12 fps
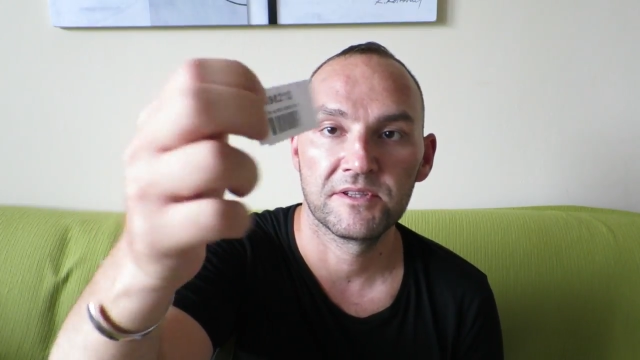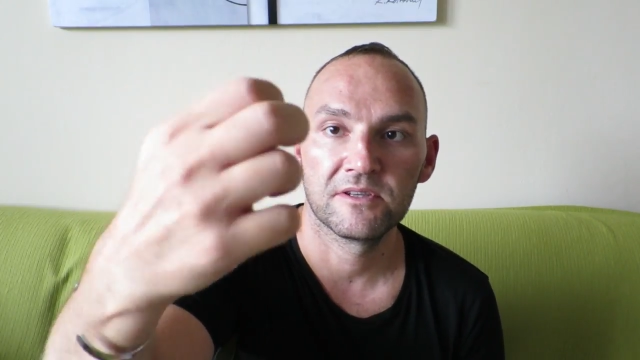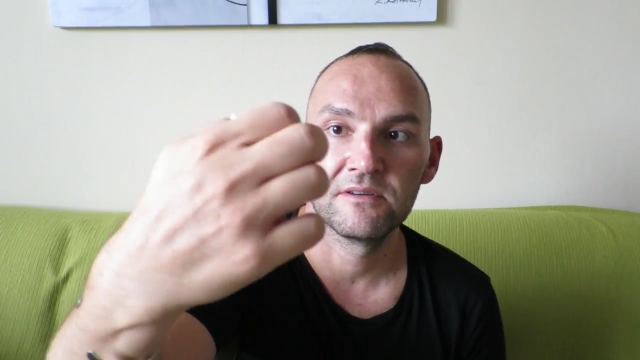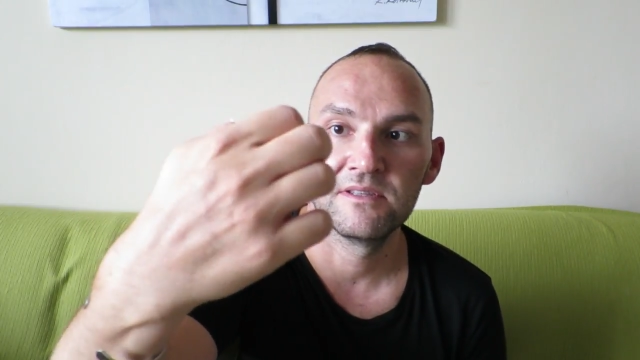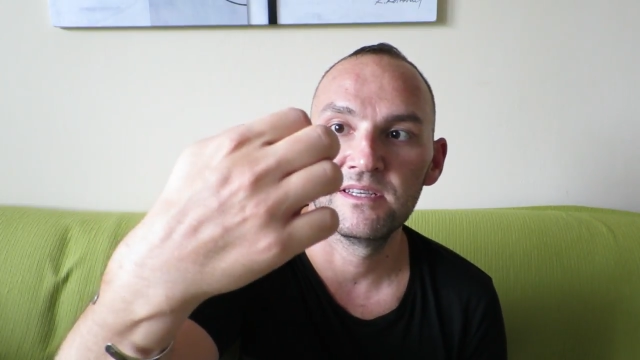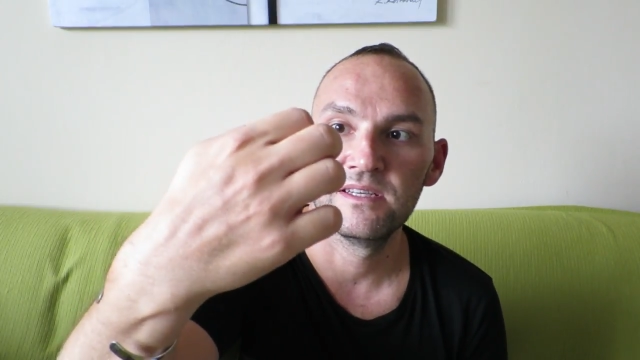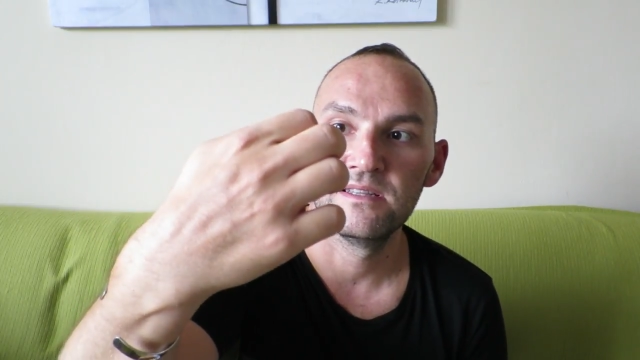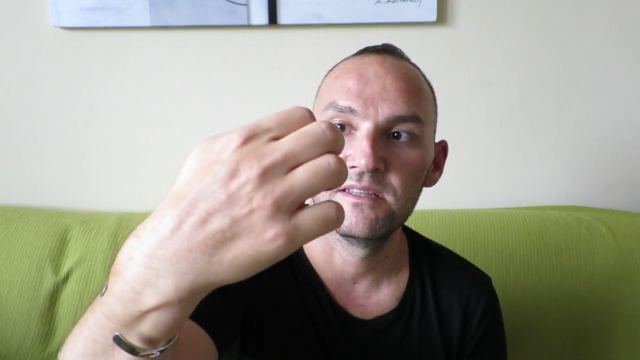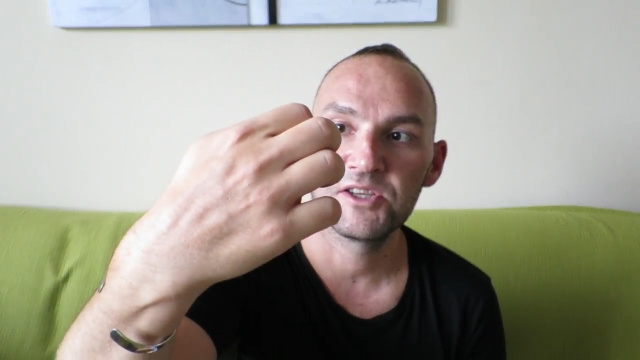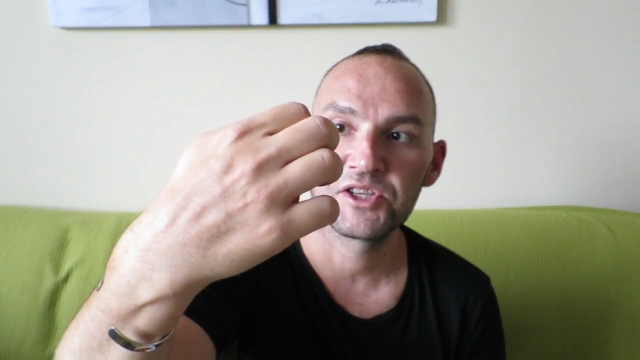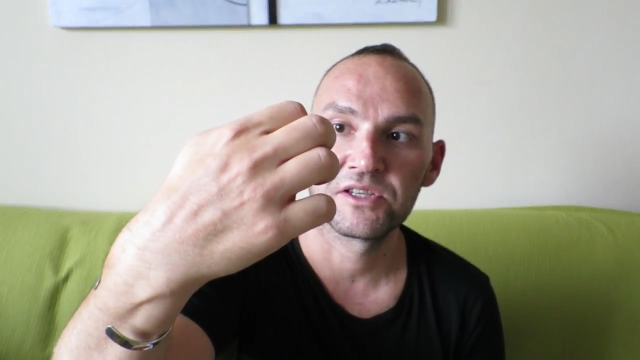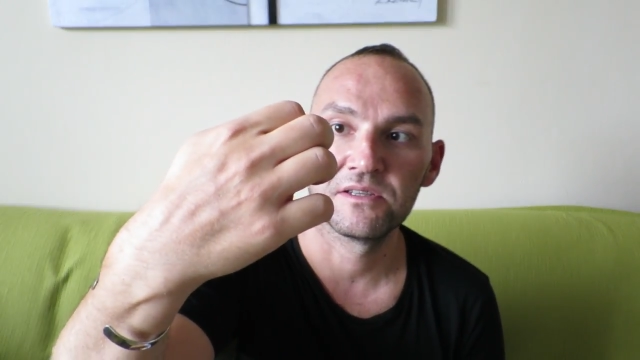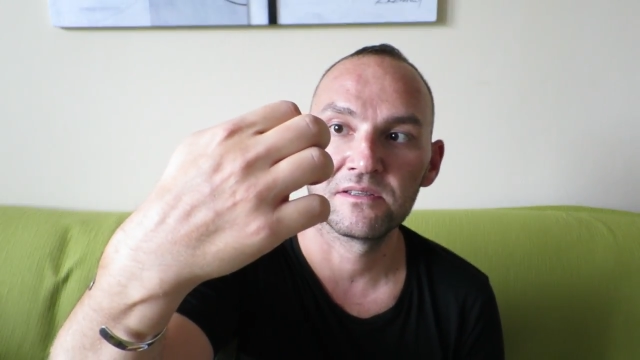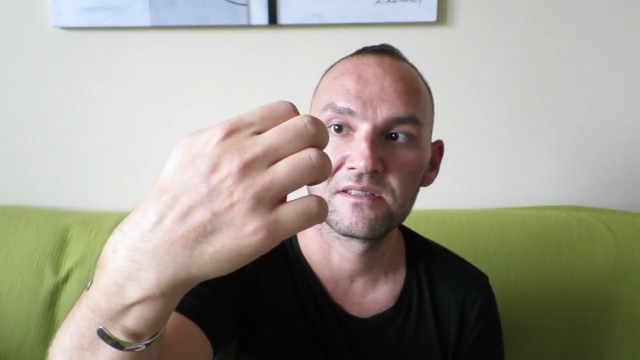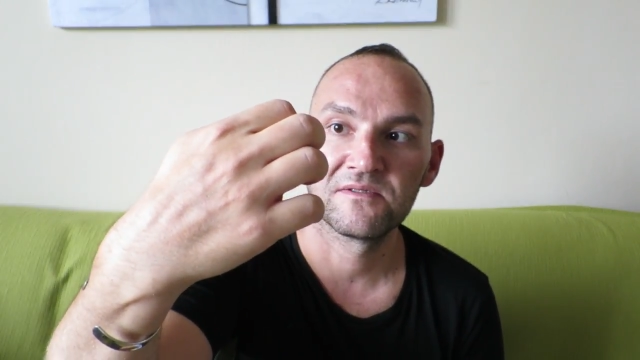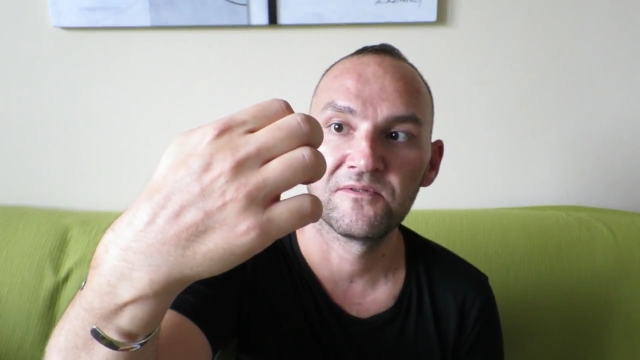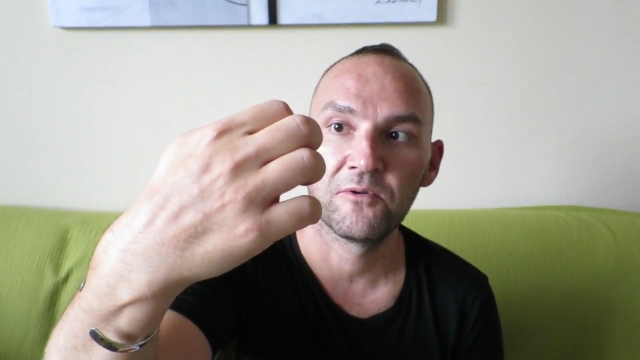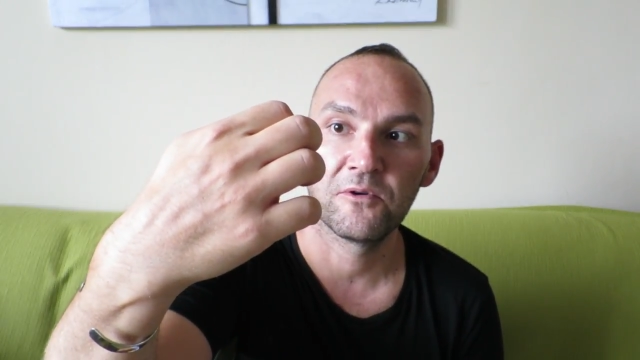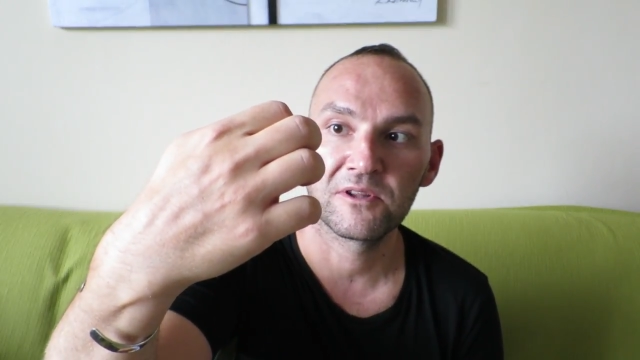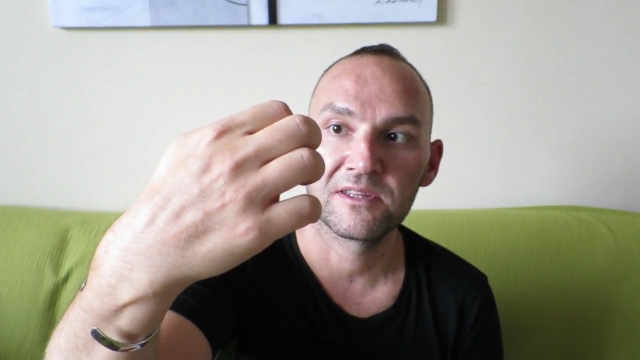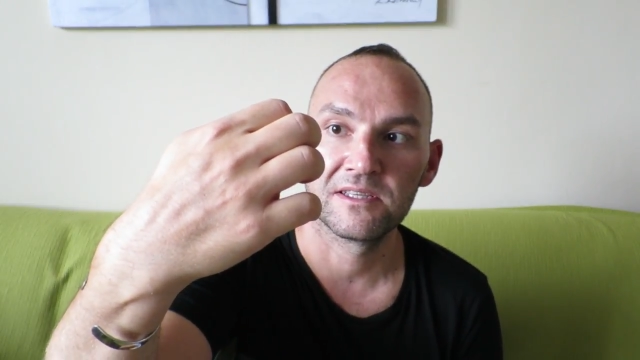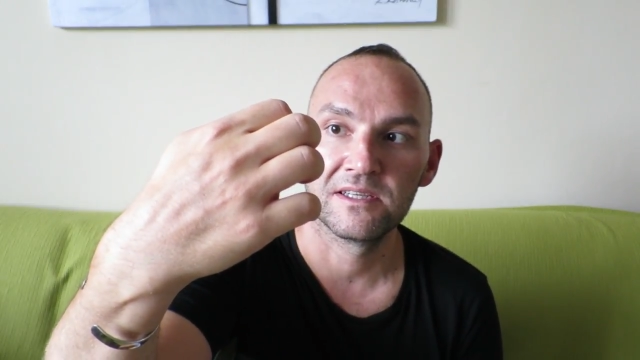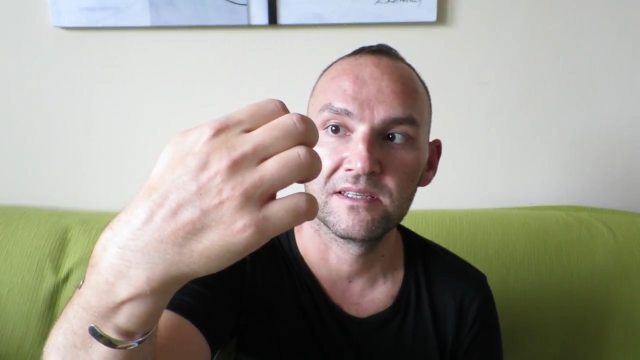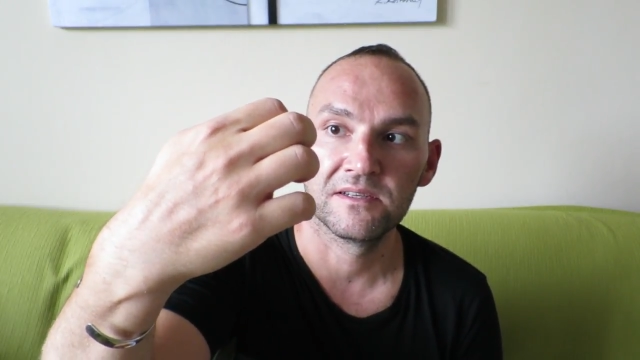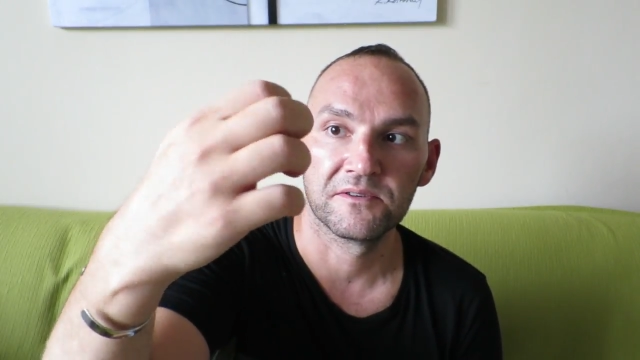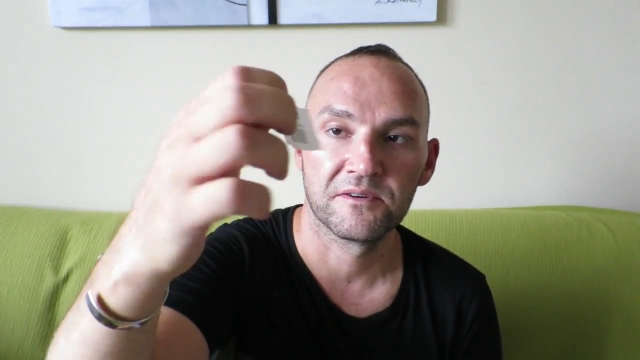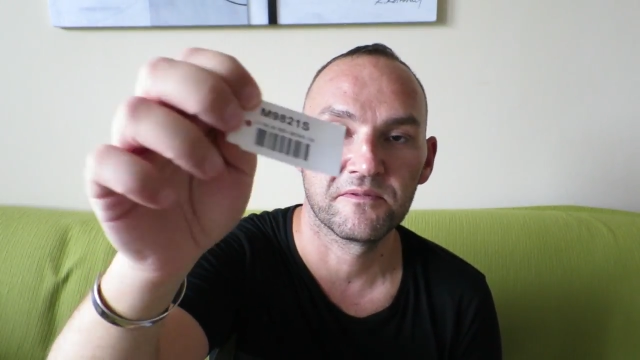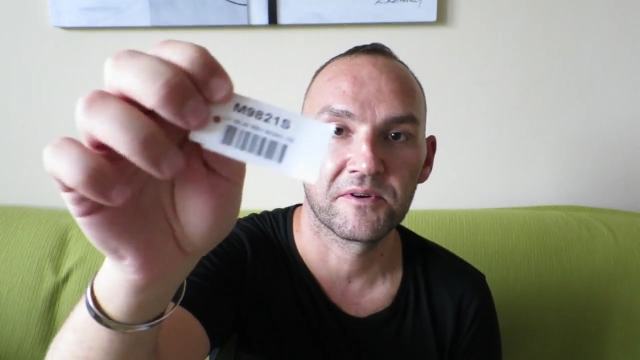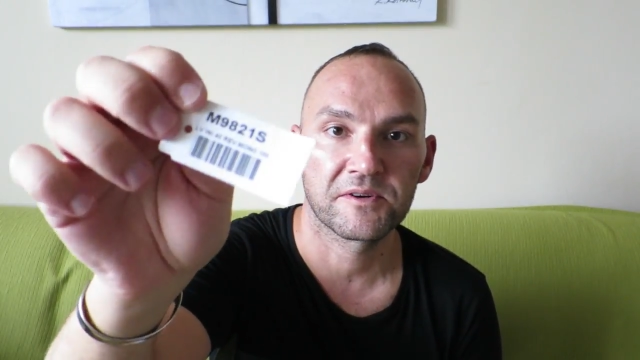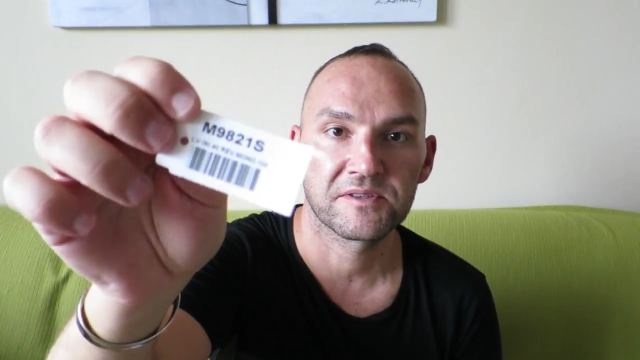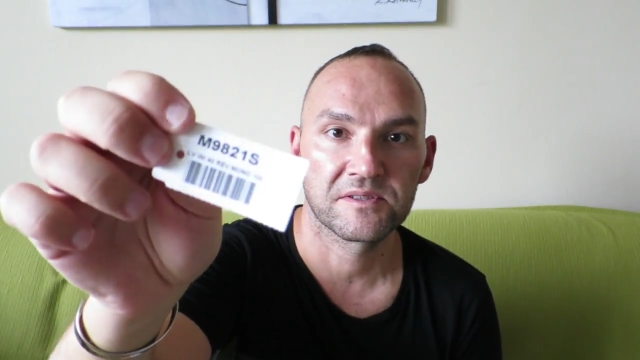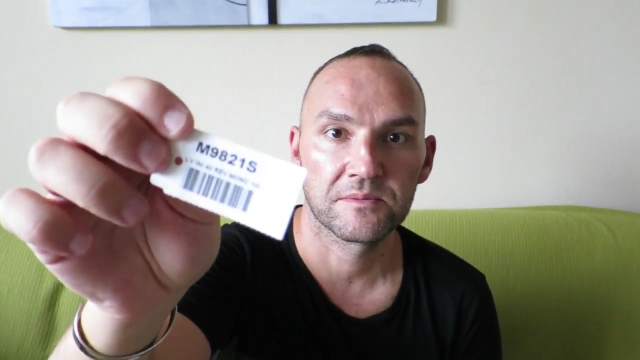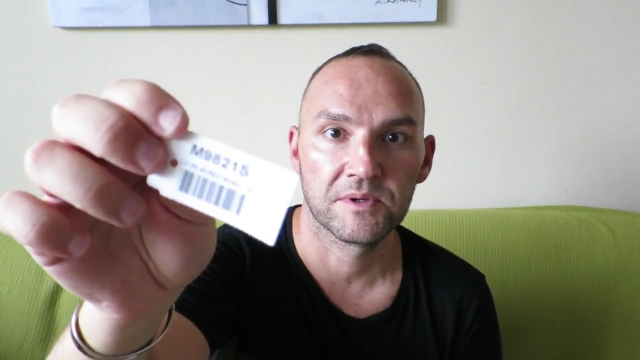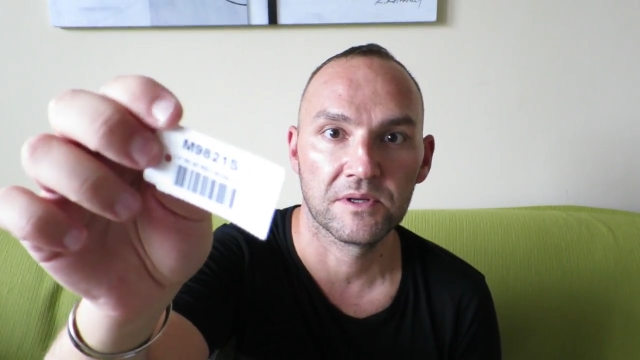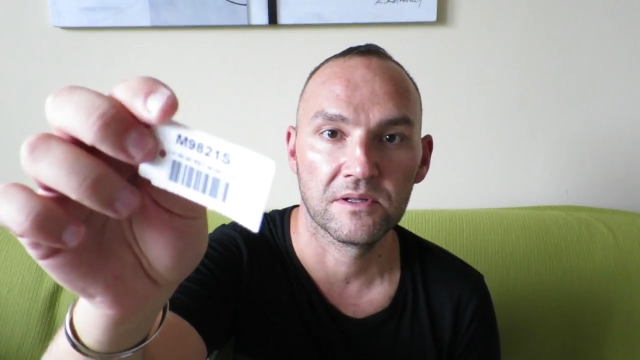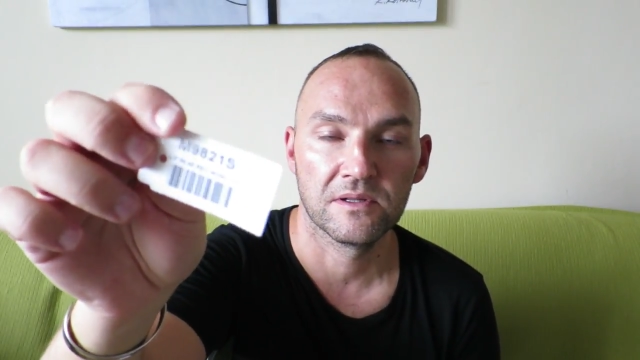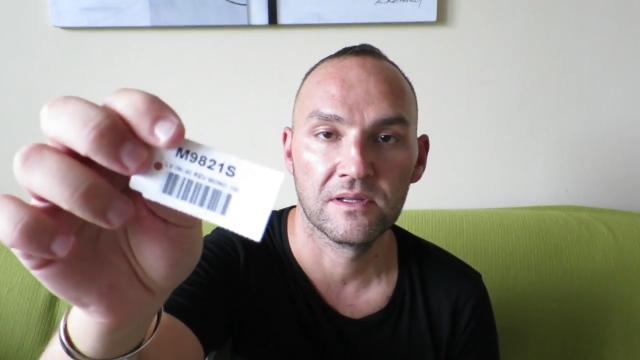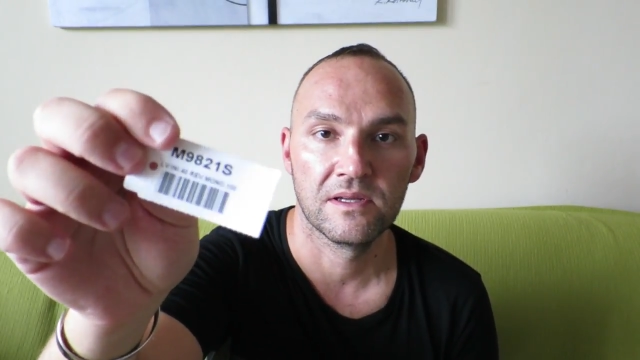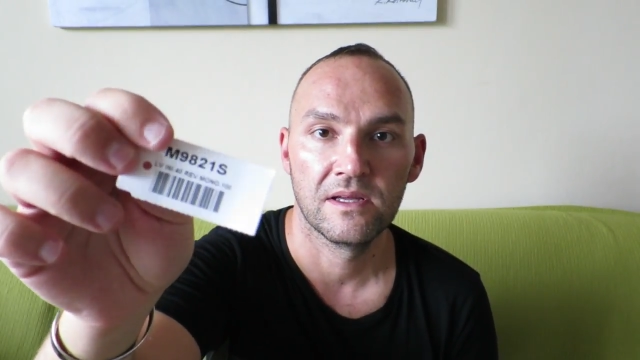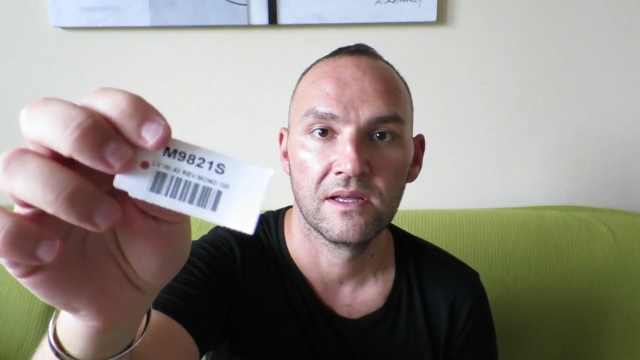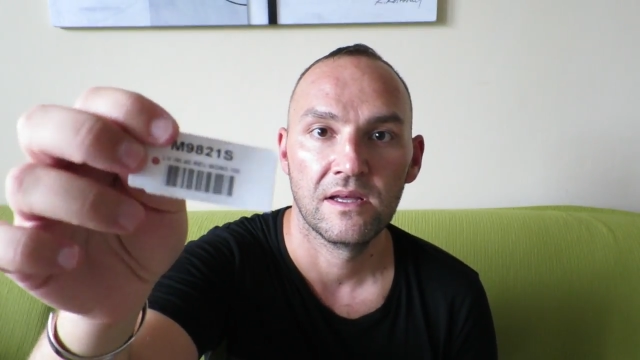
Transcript: Vuitton initials forty reversible